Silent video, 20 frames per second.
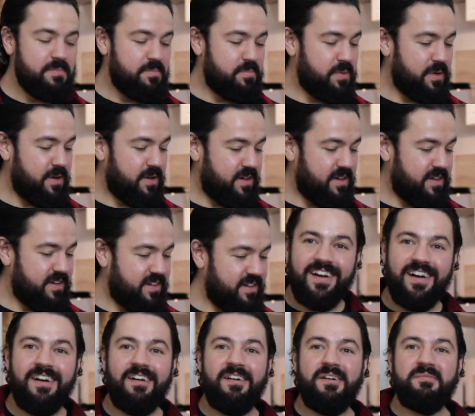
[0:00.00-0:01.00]
But
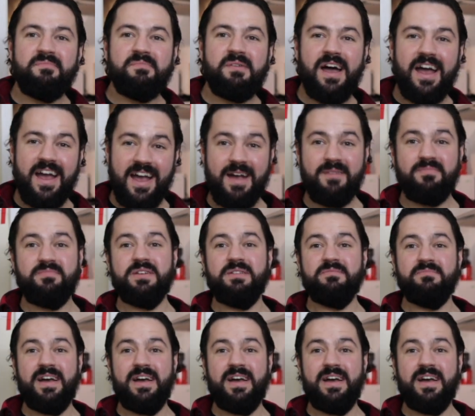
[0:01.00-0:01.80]
I'm a happy